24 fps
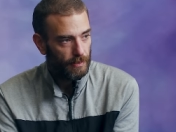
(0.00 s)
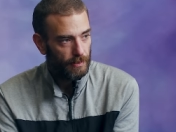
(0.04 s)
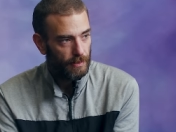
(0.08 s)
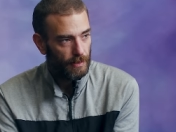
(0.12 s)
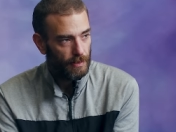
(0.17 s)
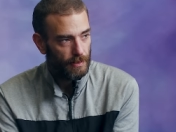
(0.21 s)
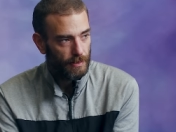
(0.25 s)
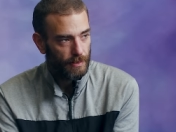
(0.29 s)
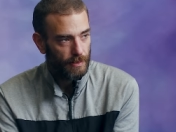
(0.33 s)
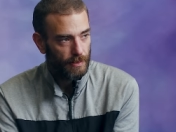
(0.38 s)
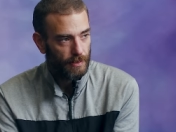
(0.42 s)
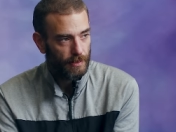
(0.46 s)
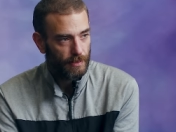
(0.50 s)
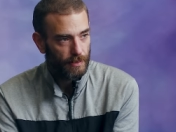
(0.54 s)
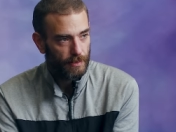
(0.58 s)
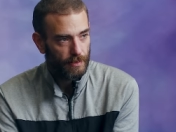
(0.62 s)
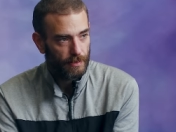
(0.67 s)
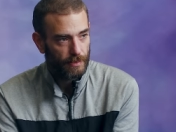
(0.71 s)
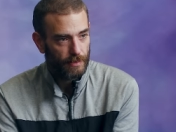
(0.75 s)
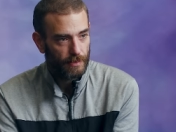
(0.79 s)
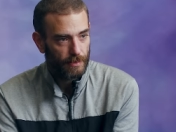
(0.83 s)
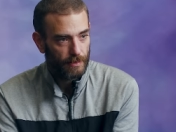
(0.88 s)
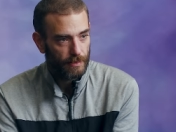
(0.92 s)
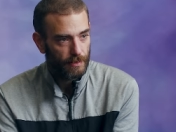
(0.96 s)

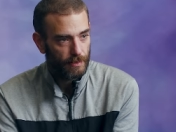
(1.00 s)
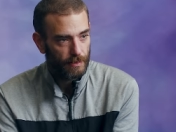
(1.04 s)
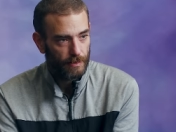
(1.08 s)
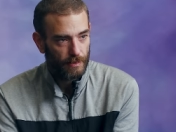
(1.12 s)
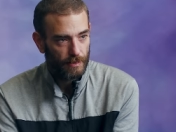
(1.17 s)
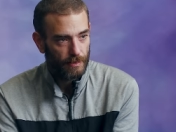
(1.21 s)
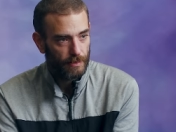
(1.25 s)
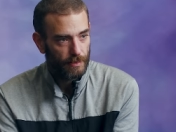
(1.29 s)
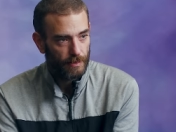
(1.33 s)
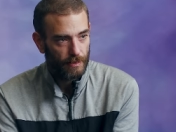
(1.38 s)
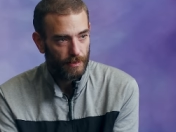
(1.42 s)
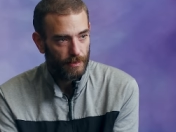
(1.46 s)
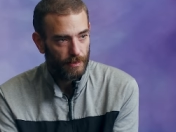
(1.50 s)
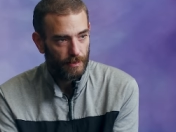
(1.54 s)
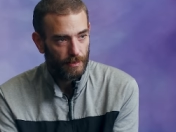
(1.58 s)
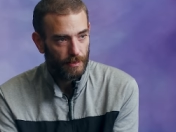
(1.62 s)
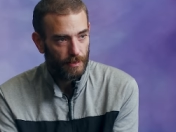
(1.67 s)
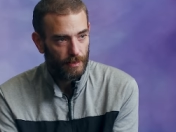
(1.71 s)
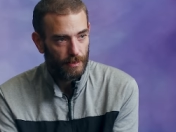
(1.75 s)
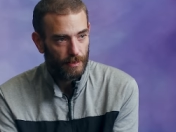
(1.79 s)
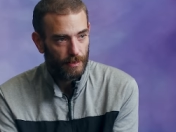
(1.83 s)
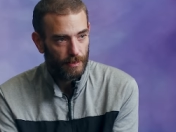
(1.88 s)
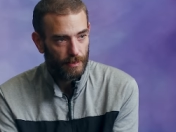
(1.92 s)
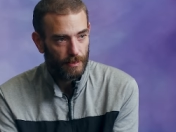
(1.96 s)
it's
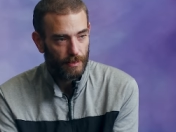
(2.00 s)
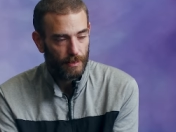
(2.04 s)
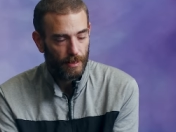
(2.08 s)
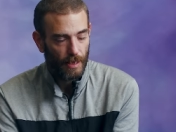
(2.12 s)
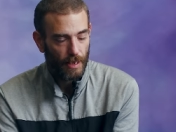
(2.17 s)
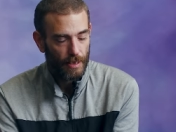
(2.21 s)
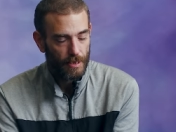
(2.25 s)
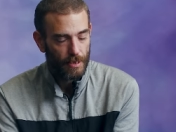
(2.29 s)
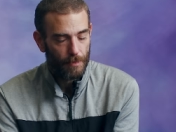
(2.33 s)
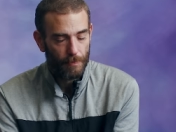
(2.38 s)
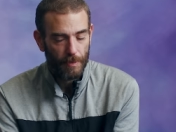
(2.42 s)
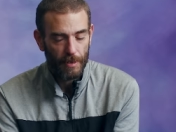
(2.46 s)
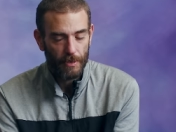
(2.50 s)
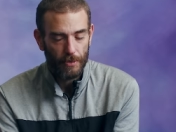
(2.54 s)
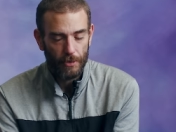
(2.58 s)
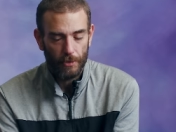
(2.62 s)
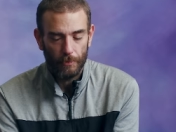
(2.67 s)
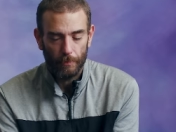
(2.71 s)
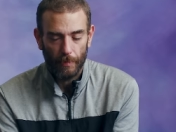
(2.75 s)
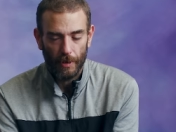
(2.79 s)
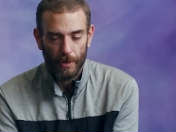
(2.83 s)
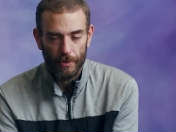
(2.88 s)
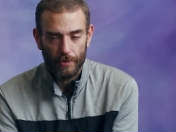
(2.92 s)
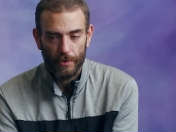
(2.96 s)
it gets to be
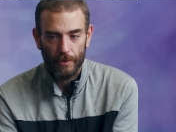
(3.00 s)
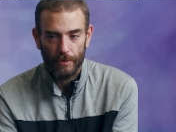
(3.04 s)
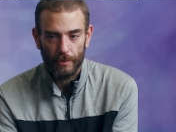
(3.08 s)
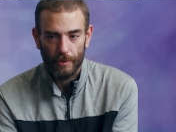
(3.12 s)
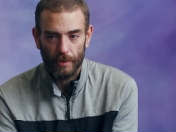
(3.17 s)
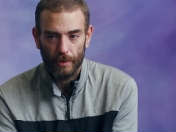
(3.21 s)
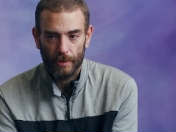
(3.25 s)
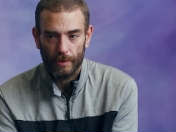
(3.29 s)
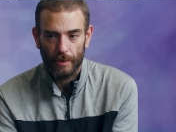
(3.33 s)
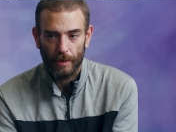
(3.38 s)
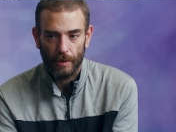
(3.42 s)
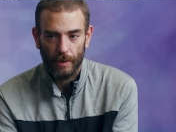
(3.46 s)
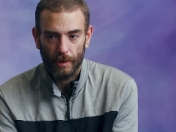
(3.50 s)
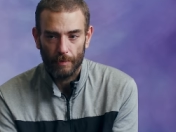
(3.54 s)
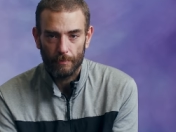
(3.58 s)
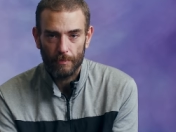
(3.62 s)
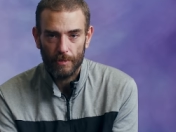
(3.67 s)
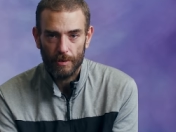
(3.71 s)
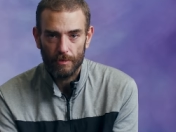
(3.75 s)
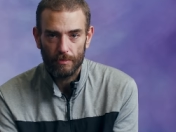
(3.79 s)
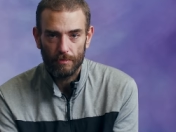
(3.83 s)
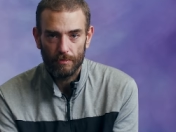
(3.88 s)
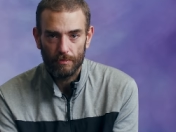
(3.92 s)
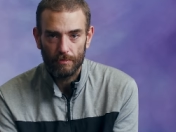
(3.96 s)
too much at
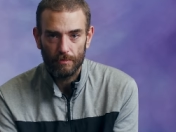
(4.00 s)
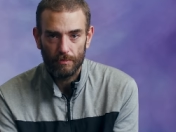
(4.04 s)
times.